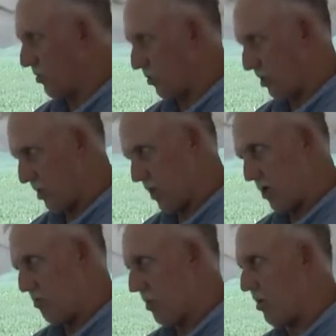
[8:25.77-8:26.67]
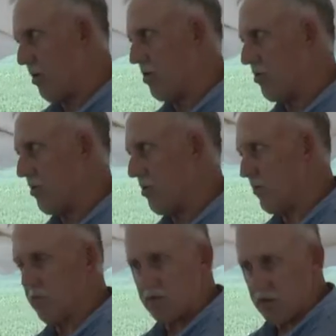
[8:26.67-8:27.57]
showed a lot of barley Elldorf,
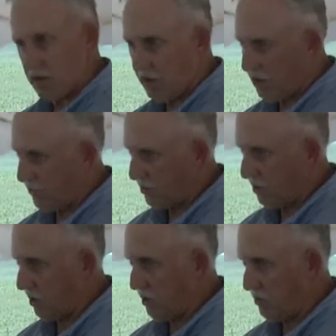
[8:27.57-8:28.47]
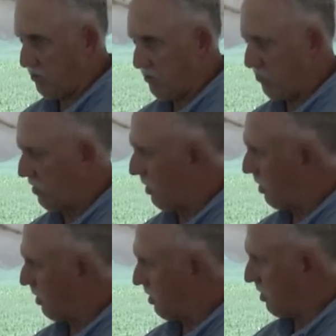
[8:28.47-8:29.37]
awful lot.
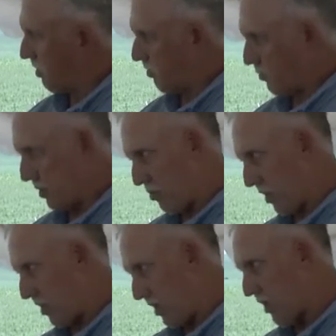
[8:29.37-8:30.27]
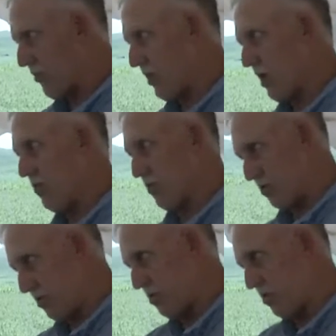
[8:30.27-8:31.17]
Wheat planted after that
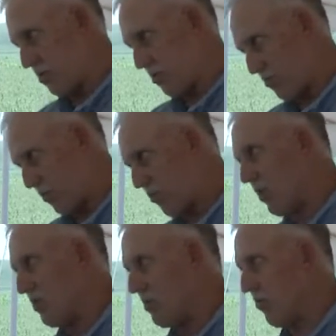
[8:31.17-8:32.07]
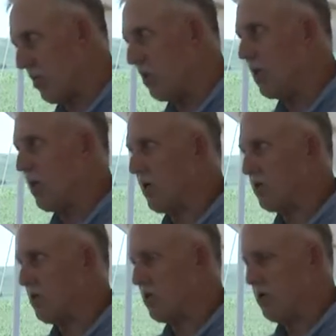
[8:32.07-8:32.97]
was progressively
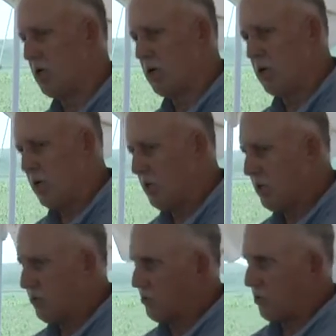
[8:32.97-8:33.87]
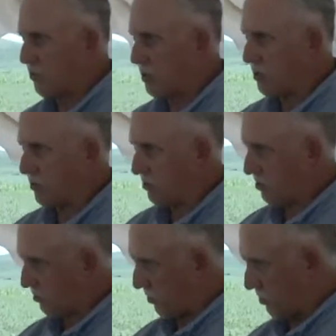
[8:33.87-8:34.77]
less. So
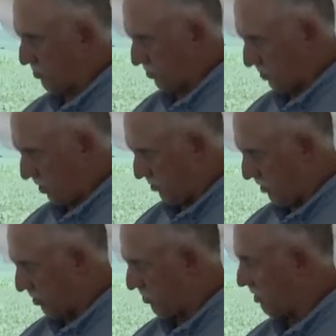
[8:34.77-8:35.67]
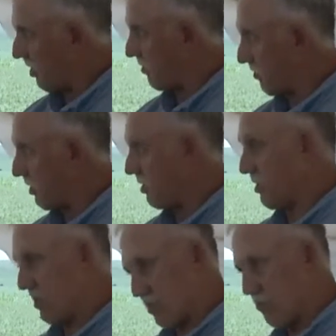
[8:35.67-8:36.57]
this producer called me out to that
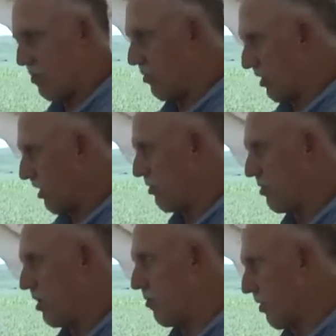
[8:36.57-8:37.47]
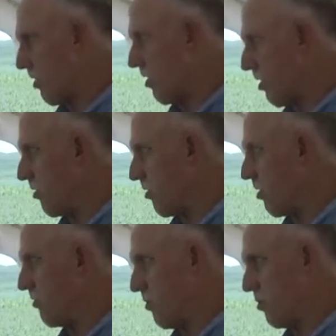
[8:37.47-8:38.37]
field and I said, boy, yeah, you got barley
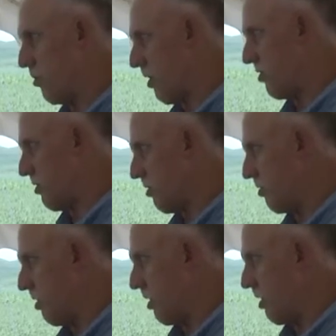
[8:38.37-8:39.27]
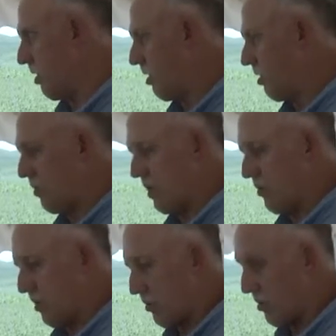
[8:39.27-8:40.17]
Elldorf, no question.
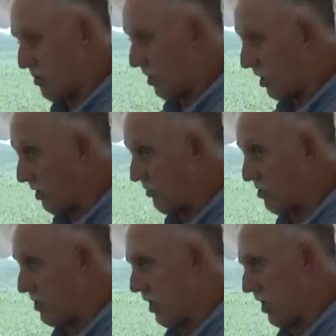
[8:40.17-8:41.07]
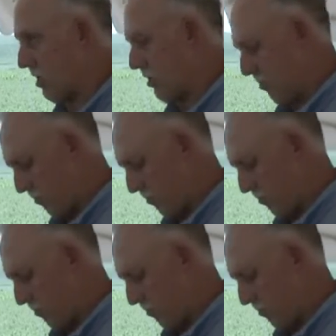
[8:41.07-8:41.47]
Well, when he went to harvest that,